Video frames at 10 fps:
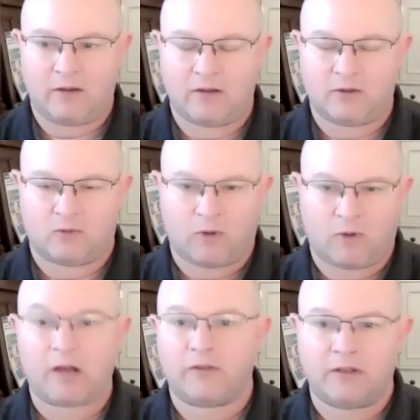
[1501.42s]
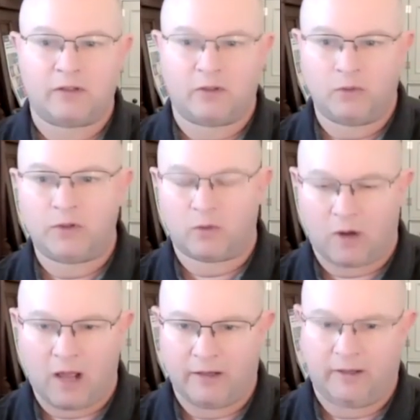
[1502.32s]
is relevant to your
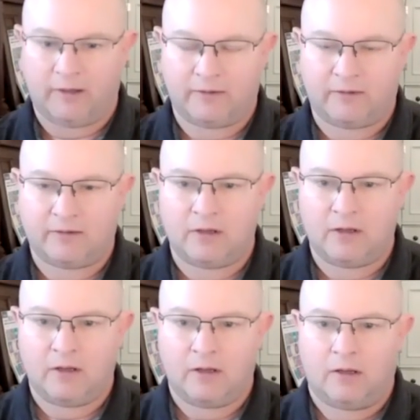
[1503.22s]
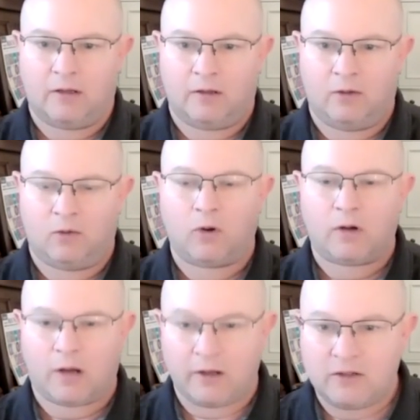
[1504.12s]
audience, your
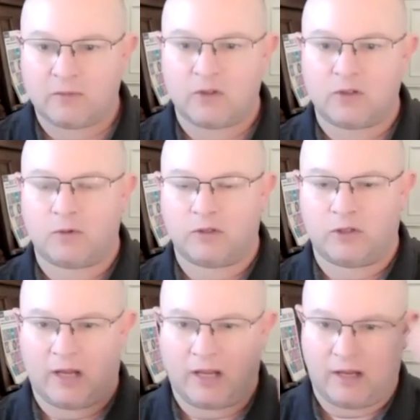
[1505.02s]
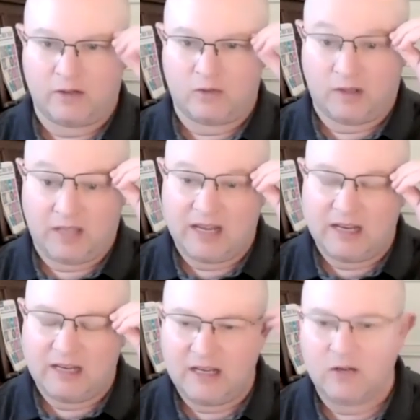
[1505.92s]
customers will change, what they
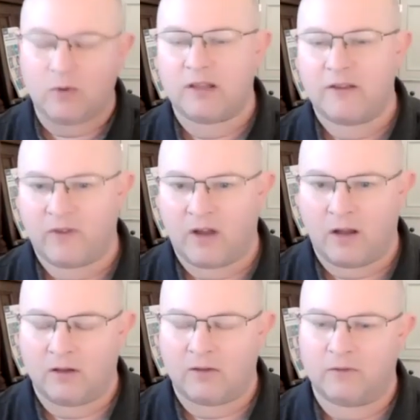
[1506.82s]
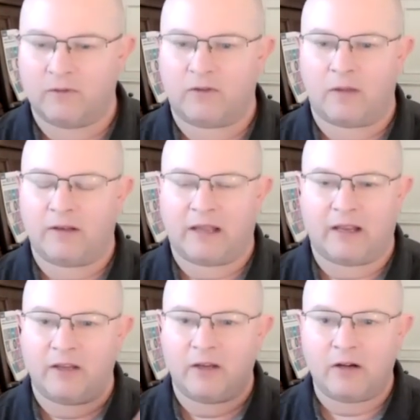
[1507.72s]
need will evolve. I mean, like
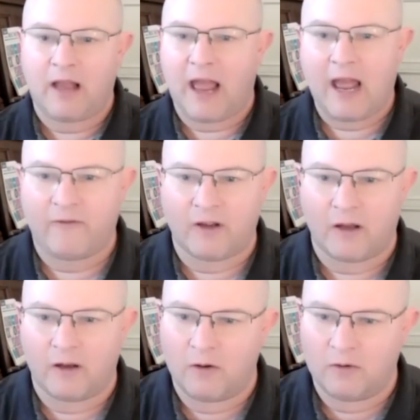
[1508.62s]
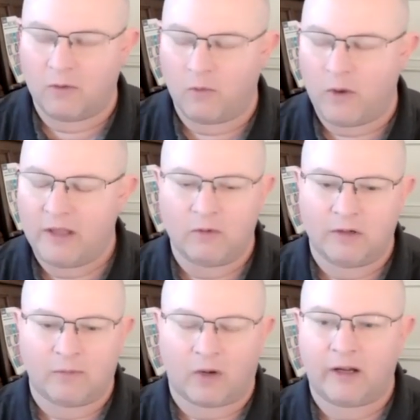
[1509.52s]
a year and a half ago, the way you
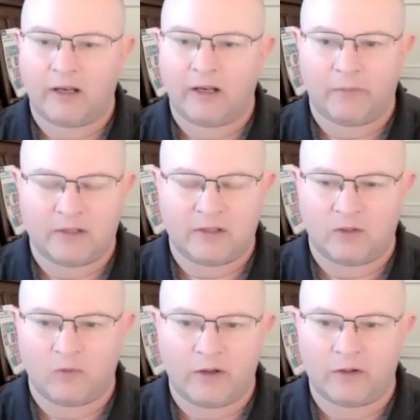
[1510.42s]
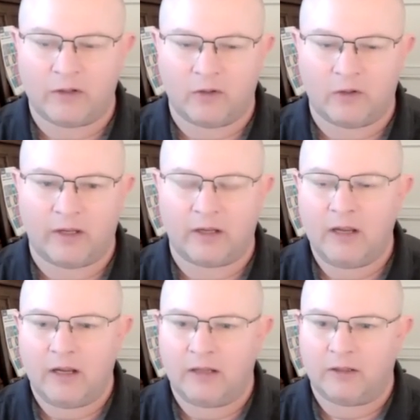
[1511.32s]
would market and position what you're doing
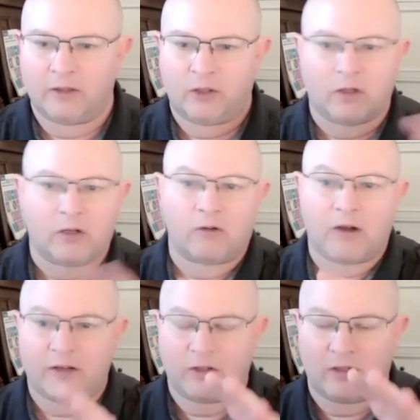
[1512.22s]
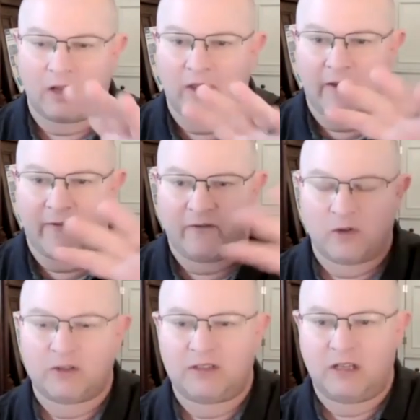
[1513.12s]
in the sugar rush of a
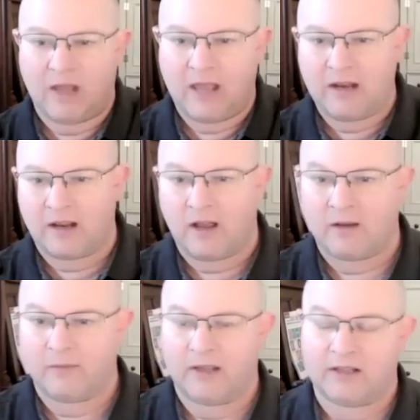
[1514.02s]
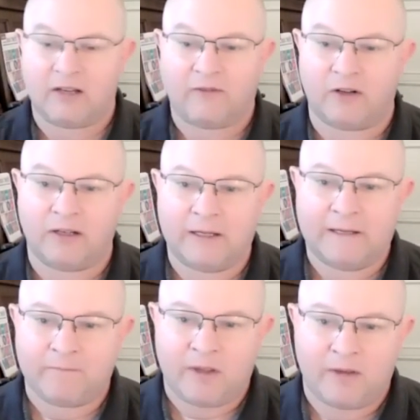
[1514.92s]
full steam ahead economy is different
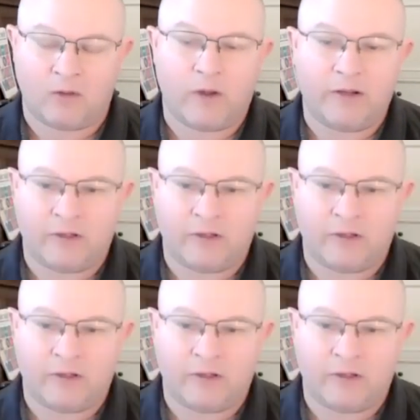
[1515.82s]
than the way you